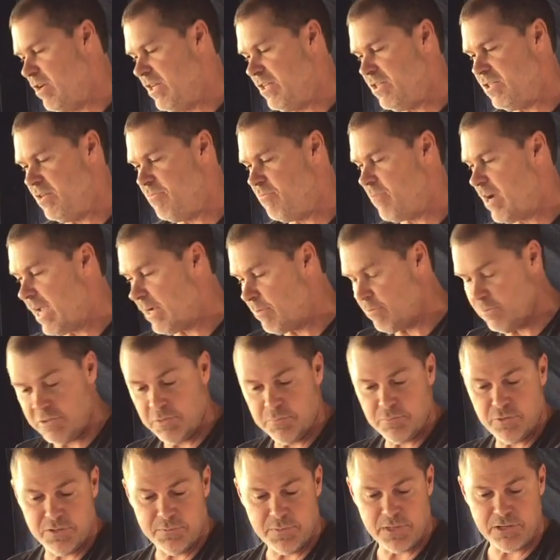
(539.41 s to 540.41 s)
a rinsing rack,
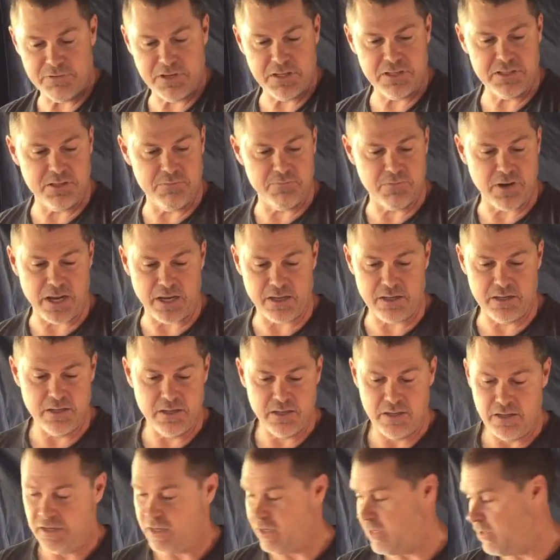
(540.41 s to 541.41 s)
which you put them in a rinsing rack.
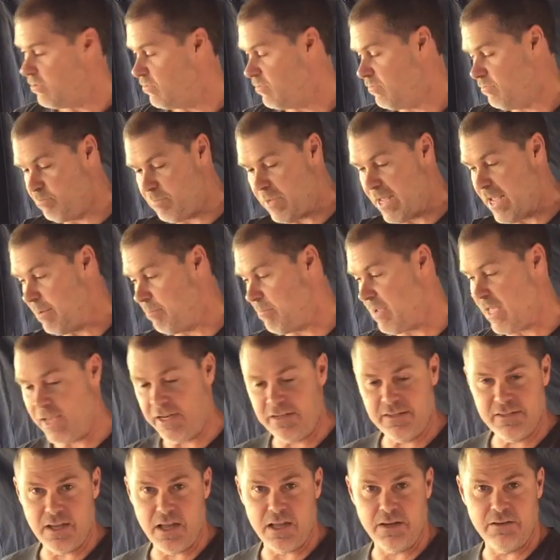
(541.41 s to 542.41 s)
And all bang,
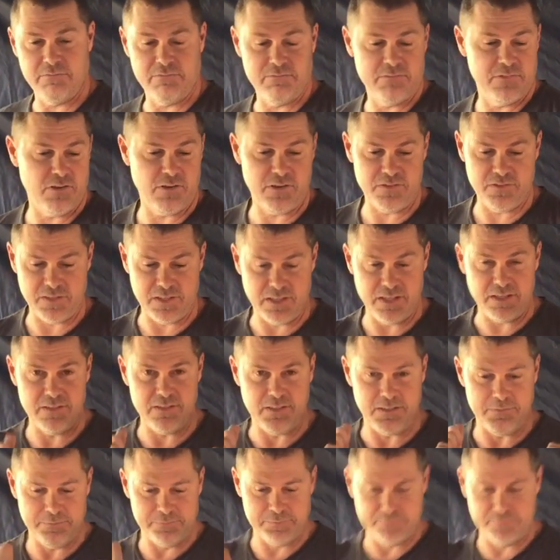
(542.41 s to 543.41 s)
bang, done. Nice and
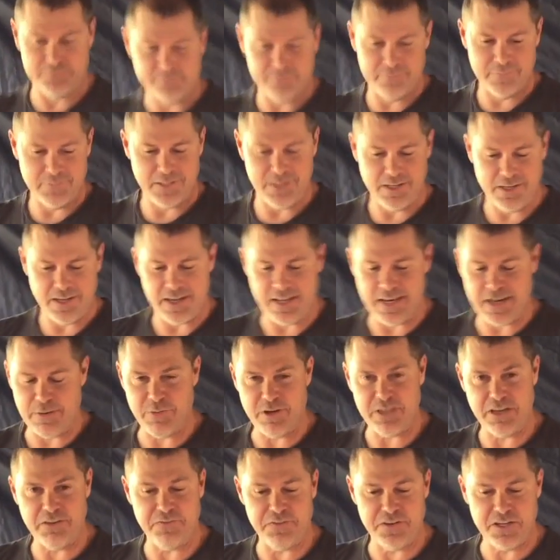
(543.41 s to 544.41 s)
easy. And then when you